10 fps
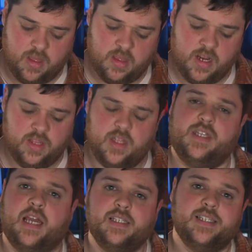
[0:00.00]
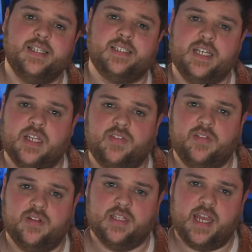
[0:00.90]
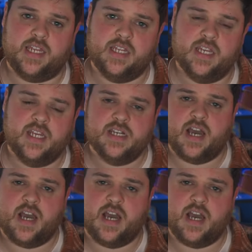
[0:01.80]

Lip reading: of the dancing scene of Evil Dead.